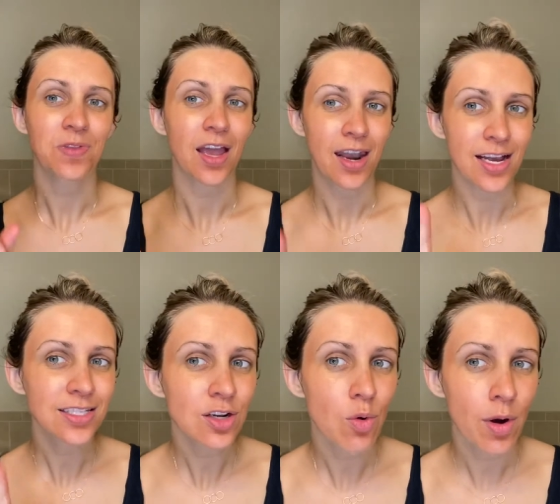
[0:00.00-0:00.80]
And I
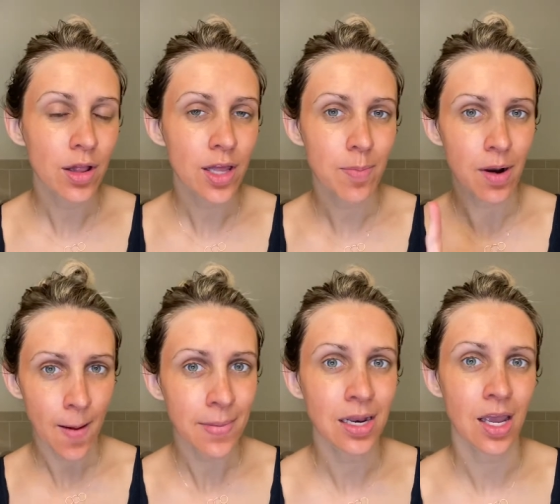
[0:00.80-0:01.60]
said oily, but I
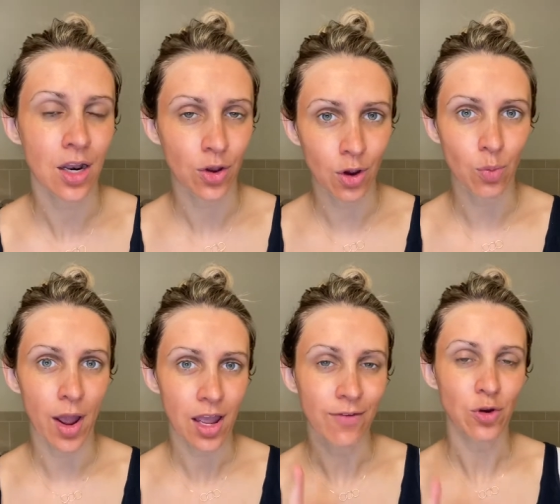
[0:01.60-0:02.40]
mean it in a good
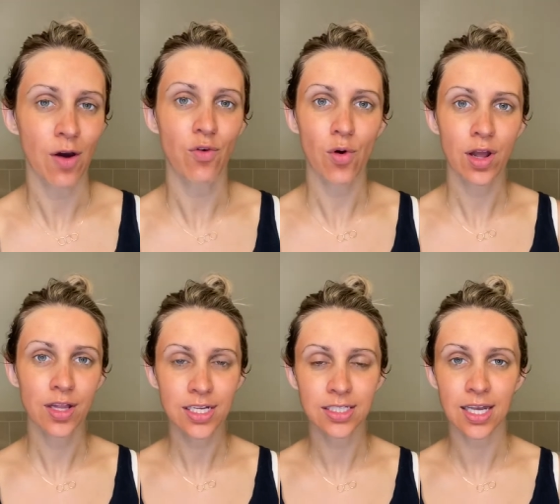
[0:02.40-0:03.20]
way. If you have
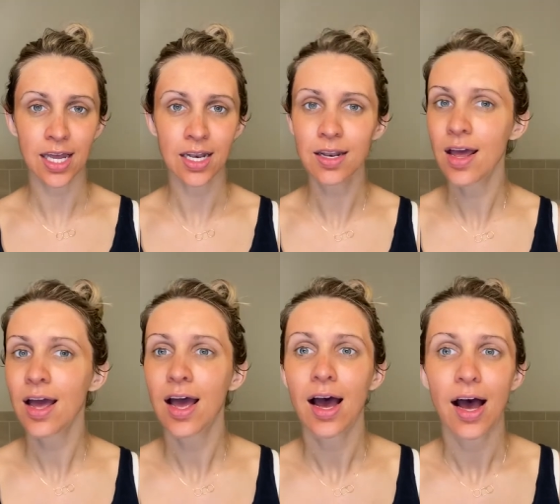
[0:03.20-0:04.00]
oily skin,
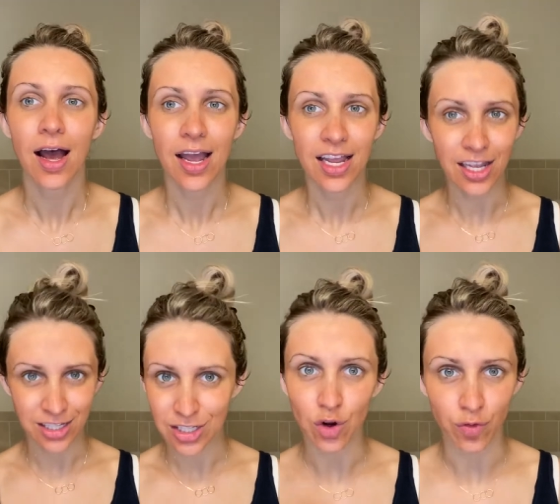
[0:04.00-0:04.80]
it's
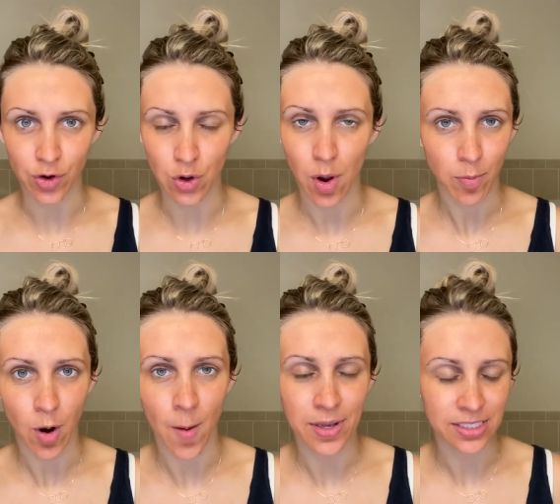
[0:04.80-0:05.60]
still for you, I
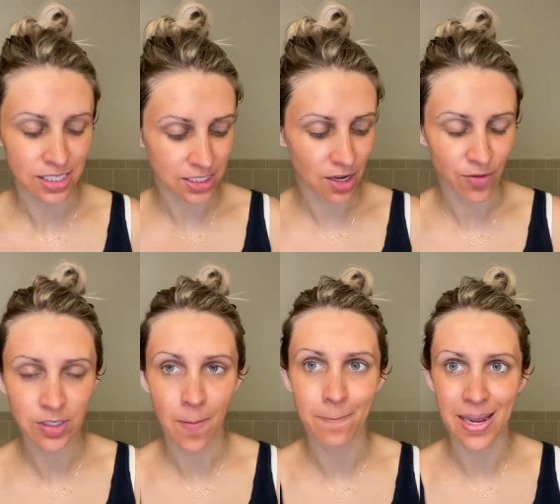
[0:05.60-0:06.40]
promise. This stuff is
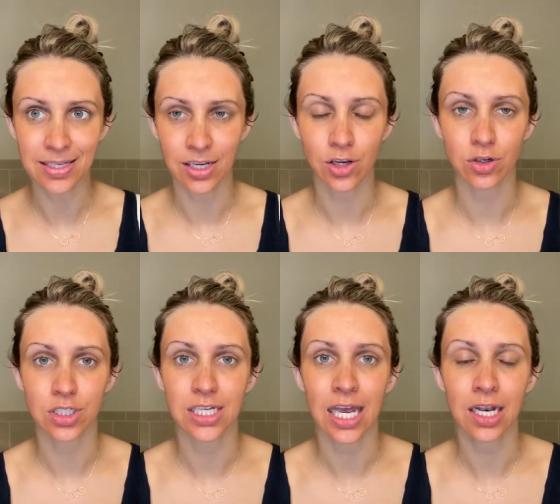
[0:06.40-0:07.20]
amazing. Your
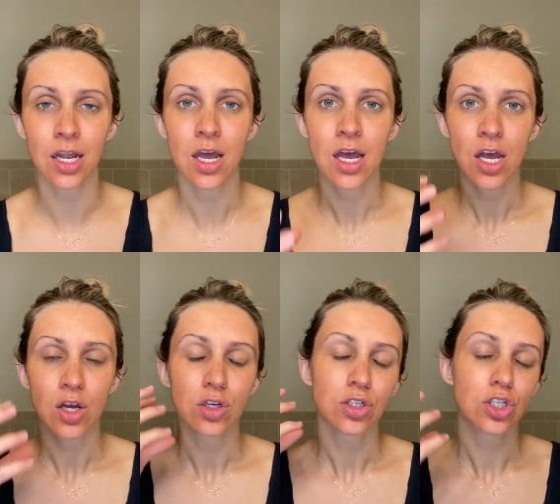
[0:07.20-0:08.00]
skin
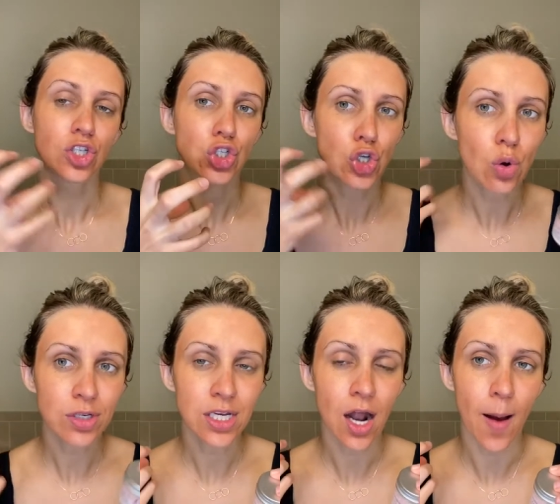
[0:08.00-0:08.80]

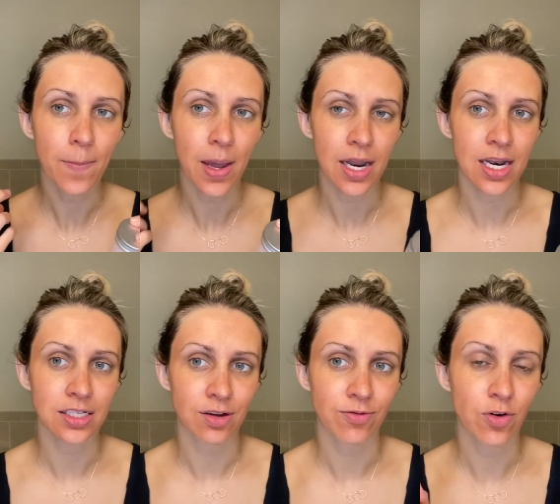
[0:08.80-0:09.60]
soaks it up, and it is
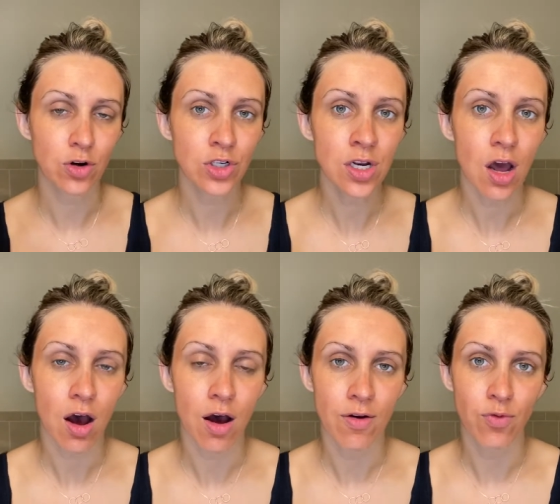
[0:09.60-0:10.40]
a version
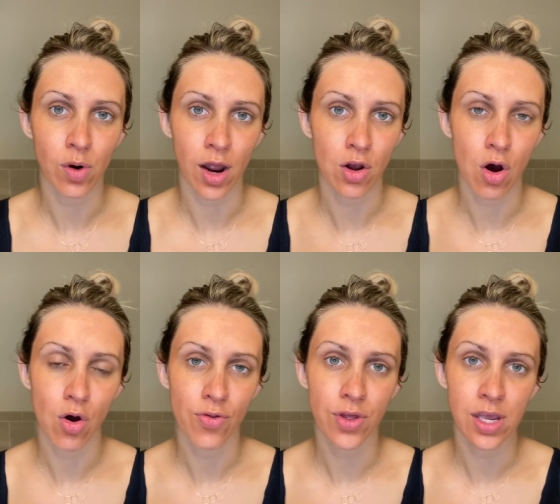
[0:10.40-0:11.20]
of what I
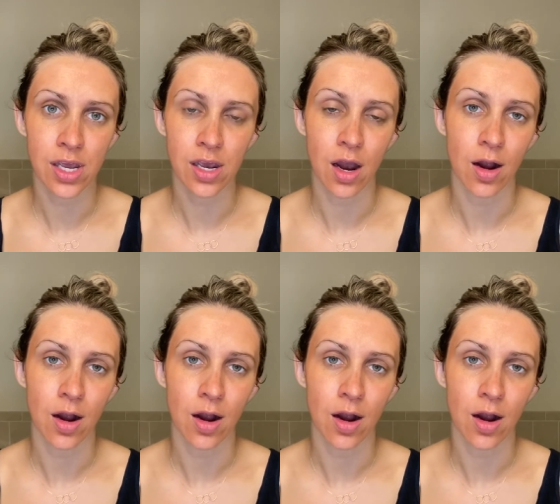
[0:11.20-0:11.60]
call the